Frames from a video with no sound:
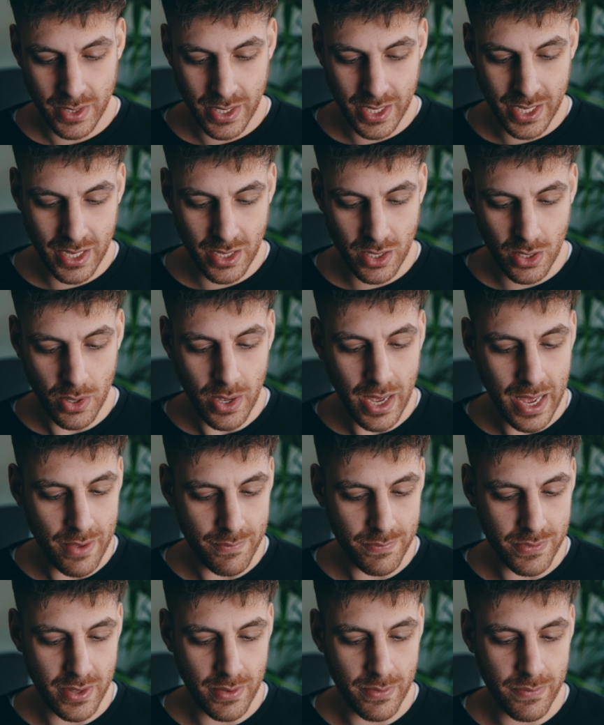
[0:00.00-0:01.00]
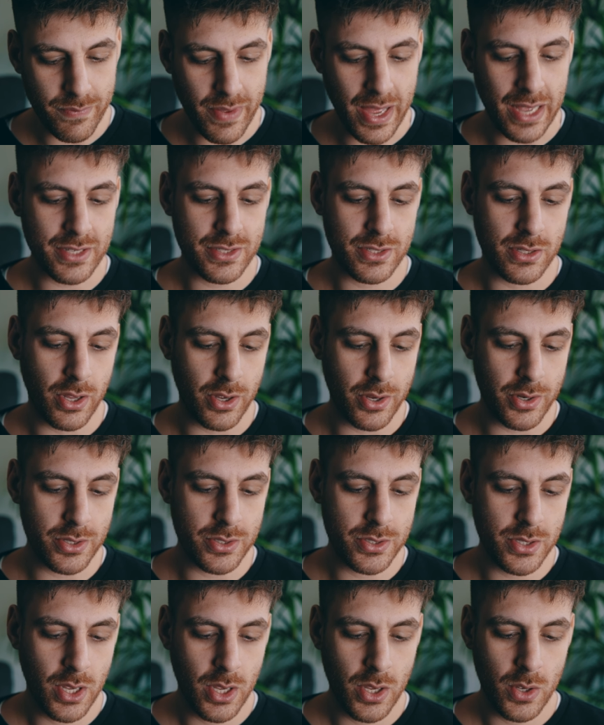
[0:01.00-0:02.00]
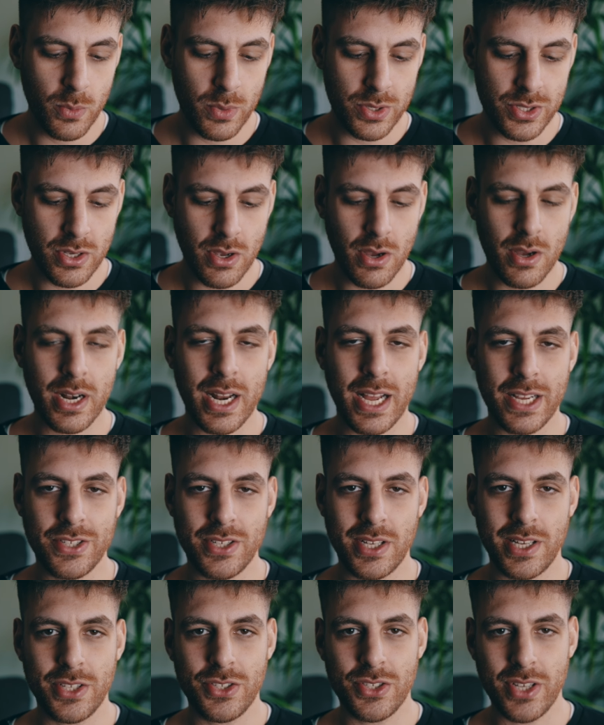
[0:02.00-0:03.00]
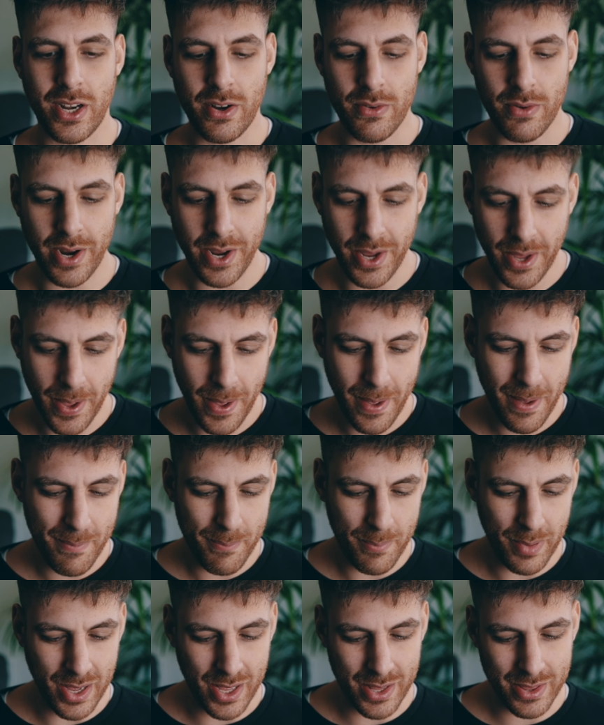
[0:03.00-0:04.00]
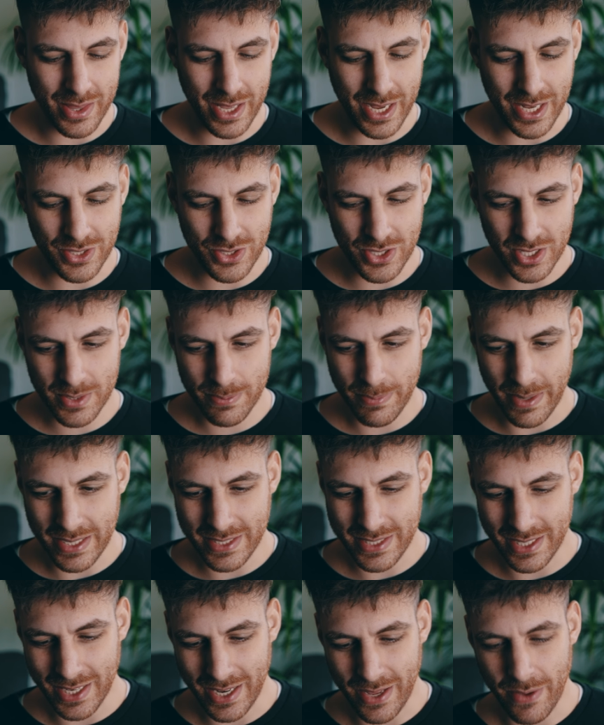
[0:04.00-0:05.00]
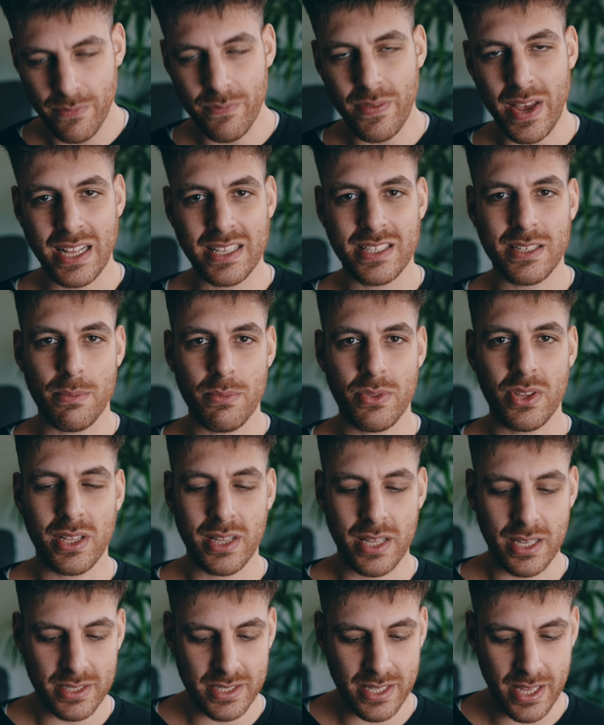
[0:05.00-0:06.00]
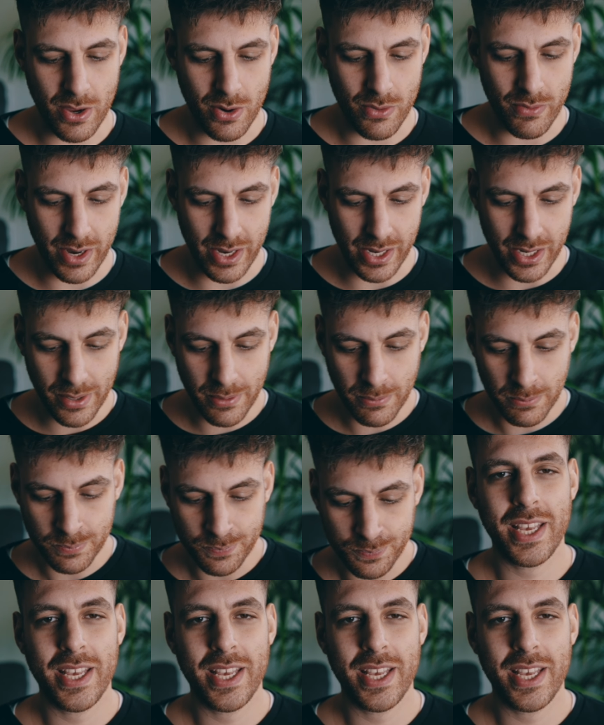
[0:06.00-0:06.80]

Here you have the effects nodes, which can't actually generate, but they just basically affect something that's there already.